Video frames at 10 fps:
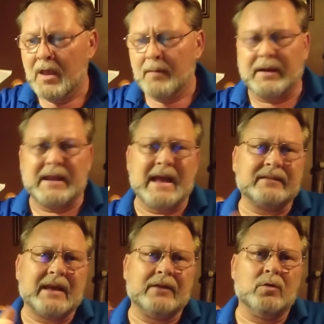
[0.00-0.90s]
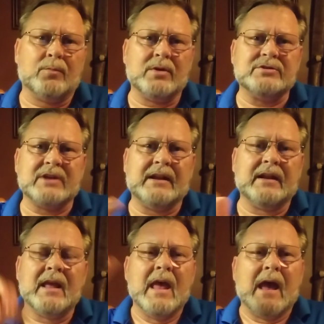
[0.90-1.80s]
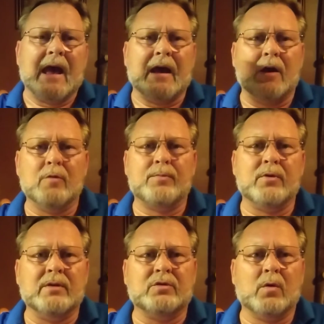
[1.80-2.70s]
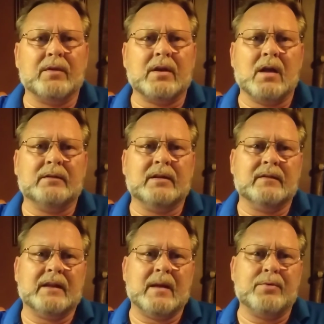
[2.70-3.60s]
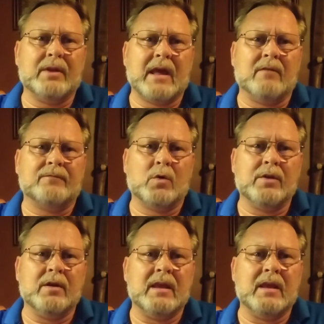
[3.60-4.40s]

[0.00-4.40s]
But guys, I do appreciate it. I hope you enjoy the content that I put out for you.